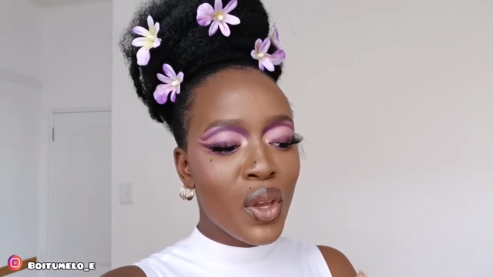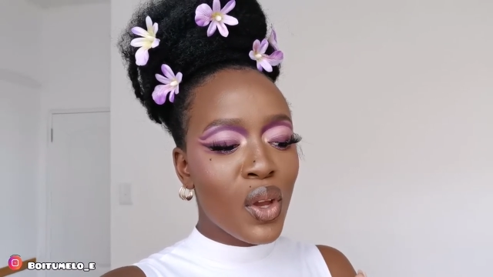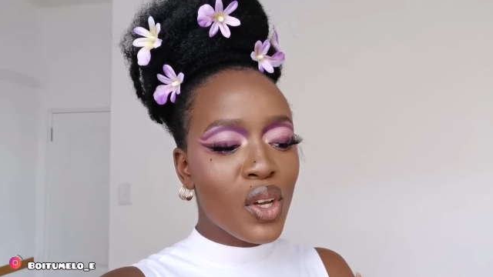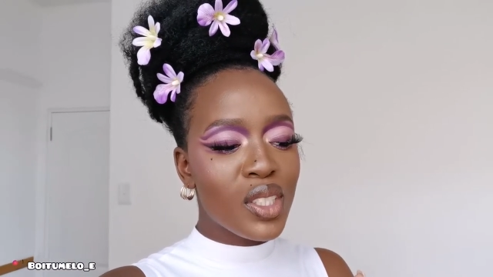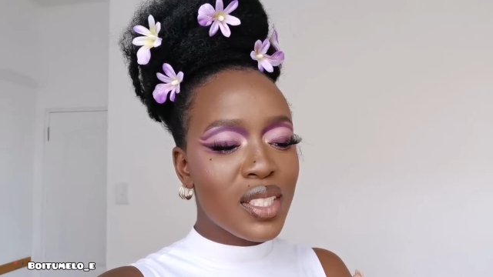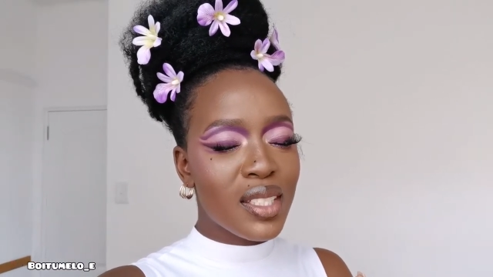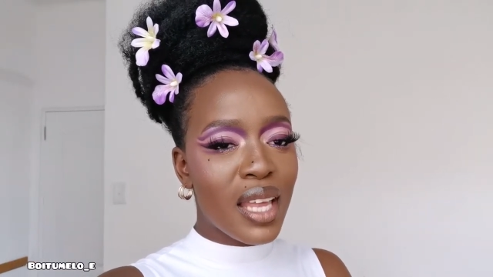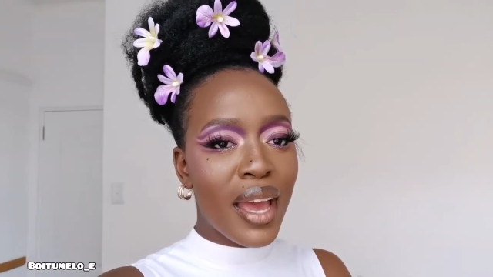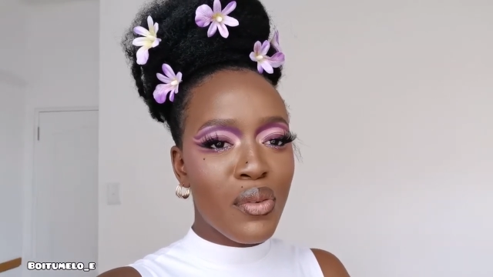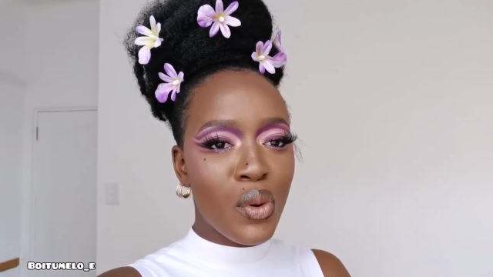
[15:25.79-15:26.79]
because
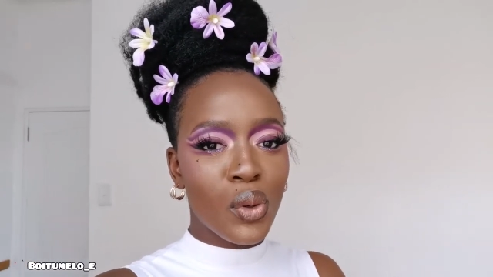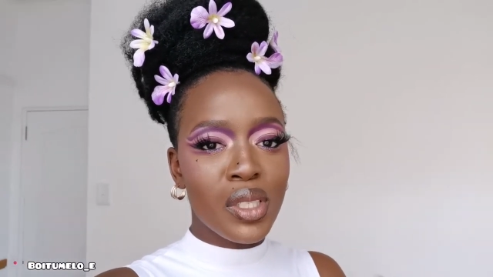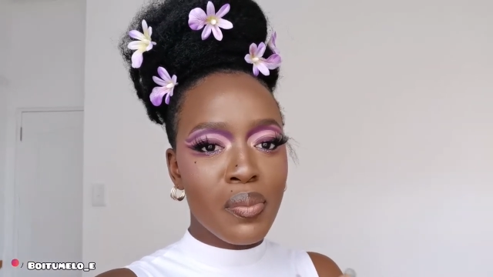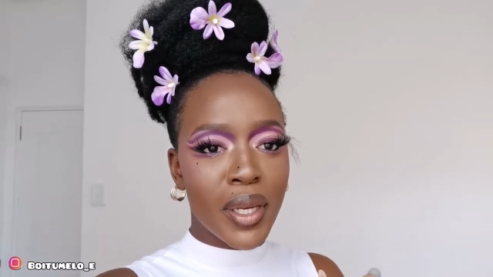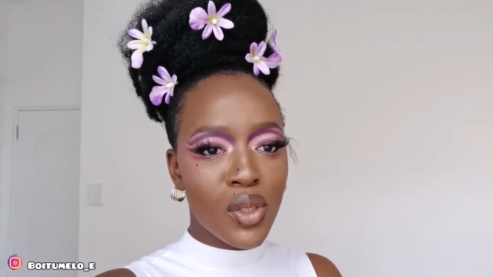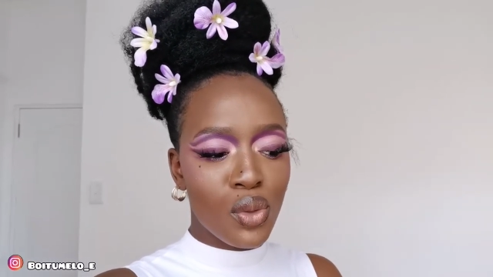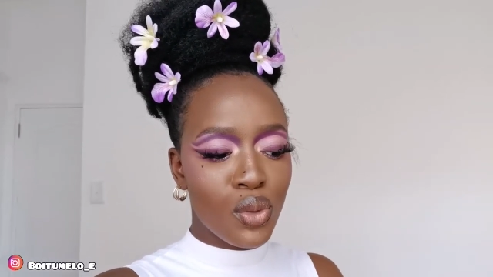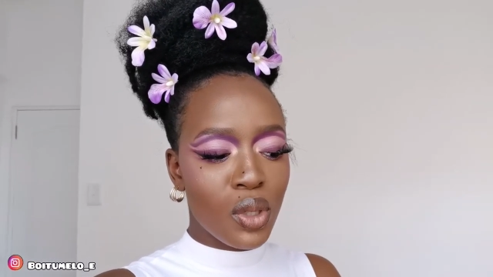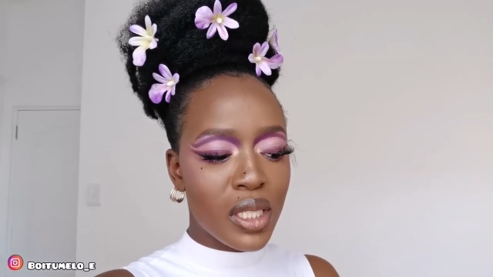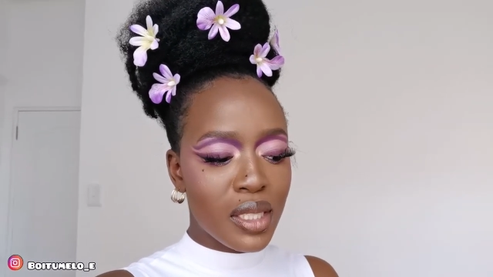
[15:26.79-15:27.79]
I wrote my
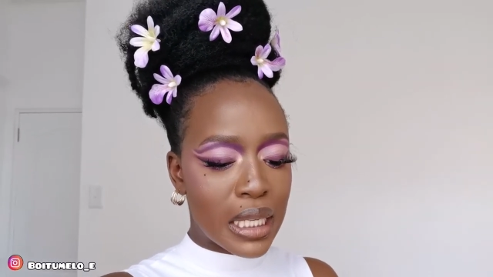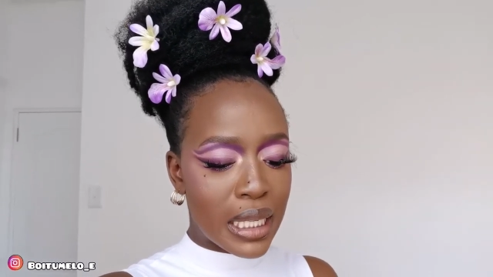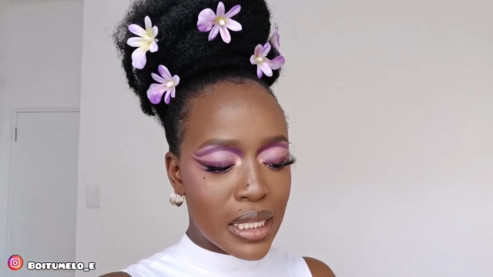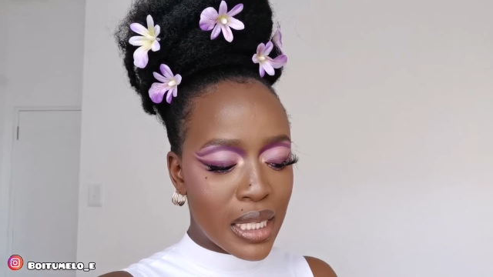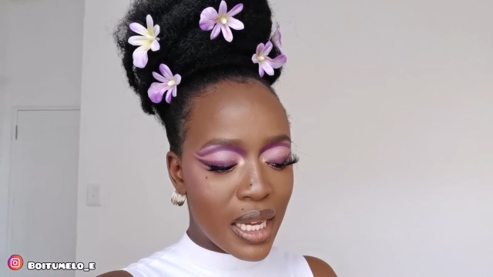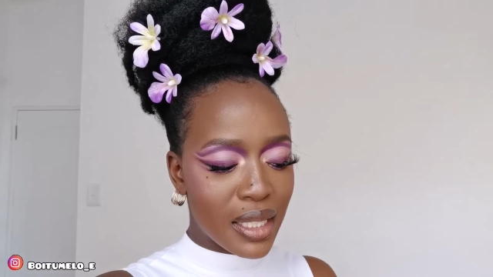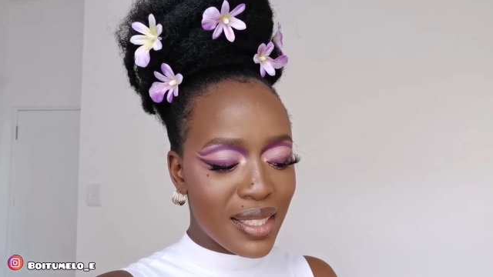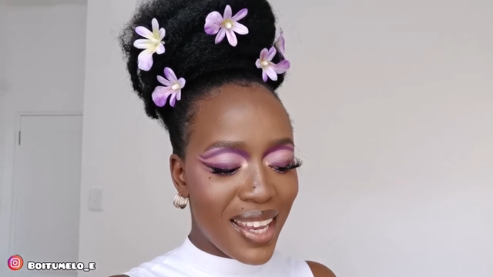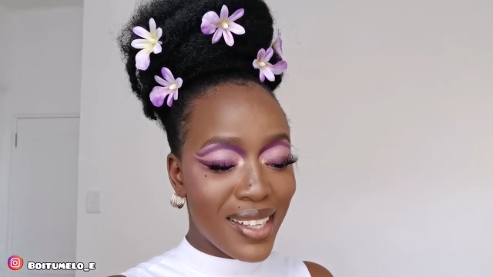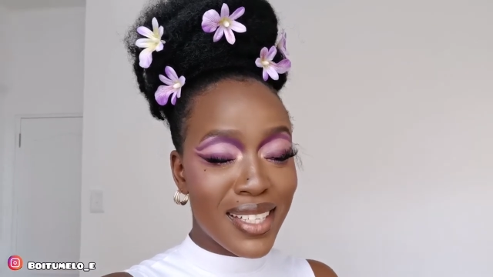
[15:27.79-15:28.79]
to-do list last
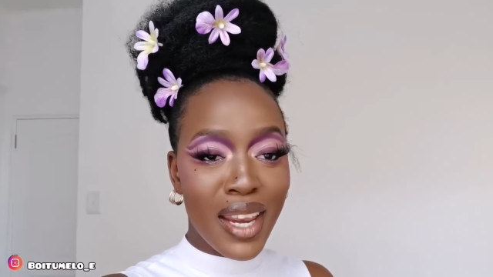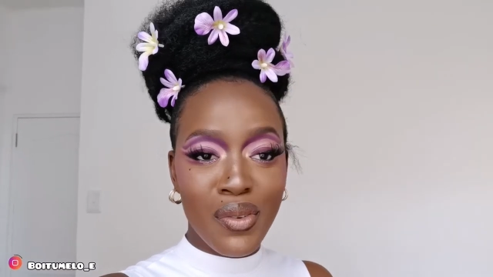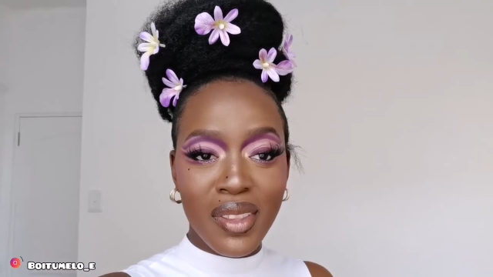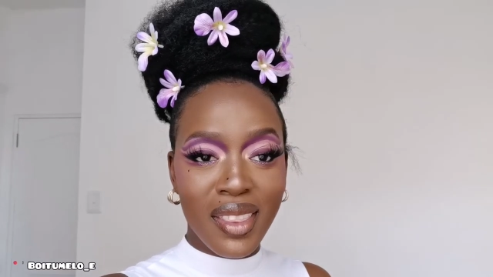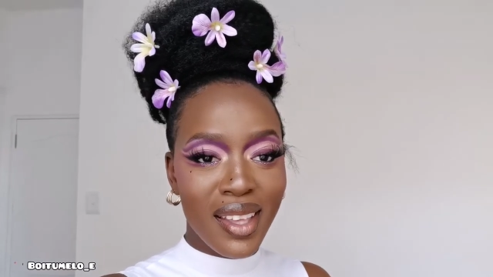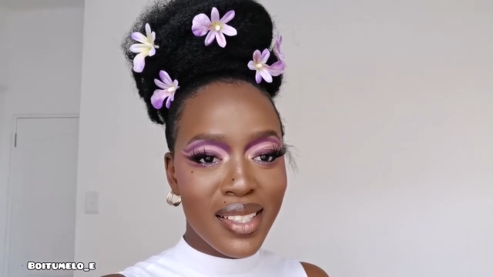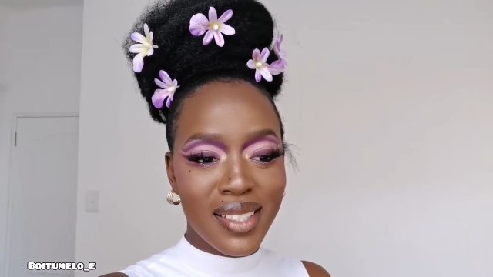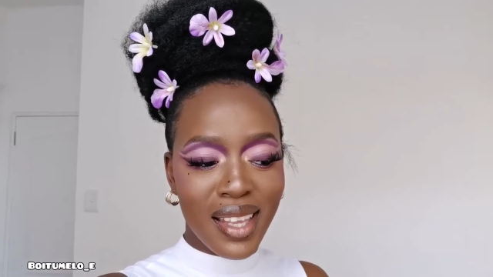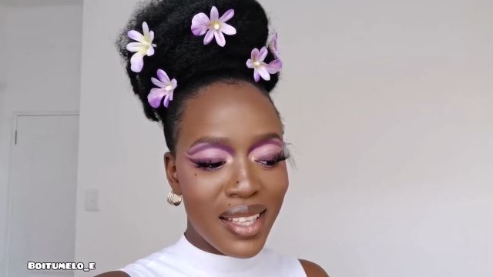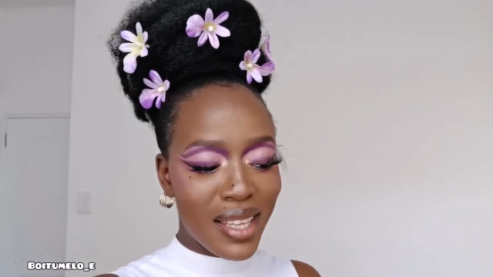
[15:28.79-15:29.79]
night and everything
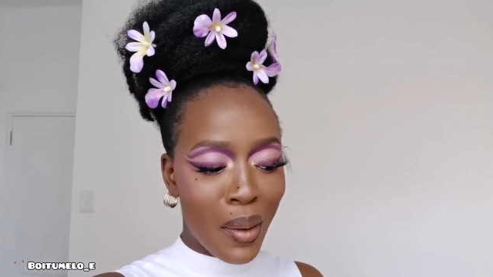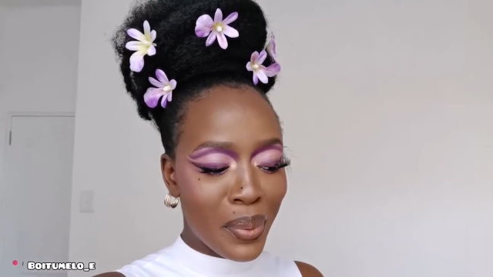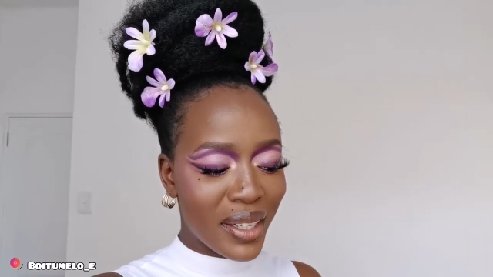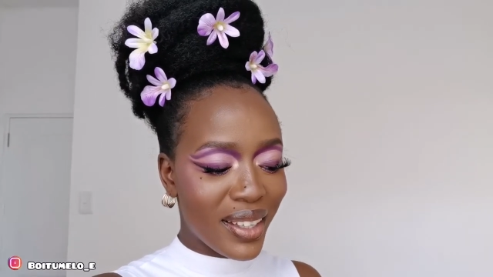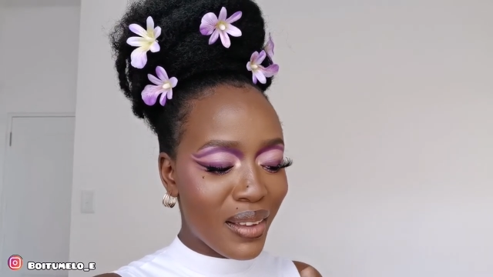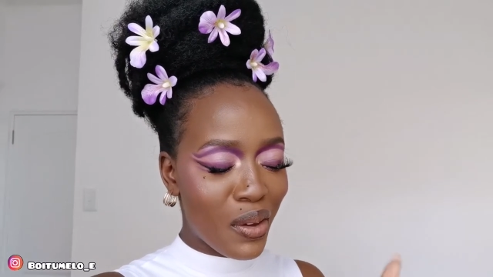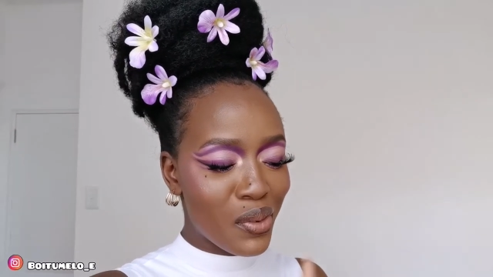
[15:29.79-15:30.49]
is happening,